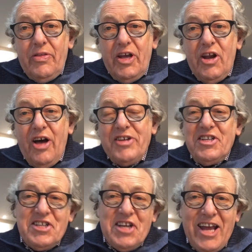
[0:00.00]
They're not
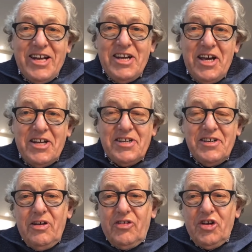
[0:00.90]
intended
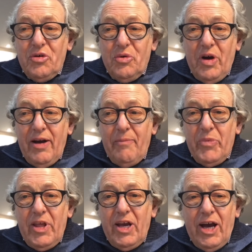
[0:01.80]
to
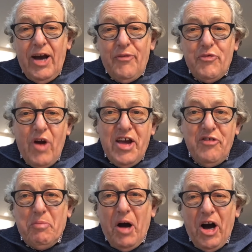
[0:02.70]
have
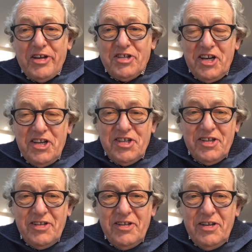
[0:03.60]
rave parties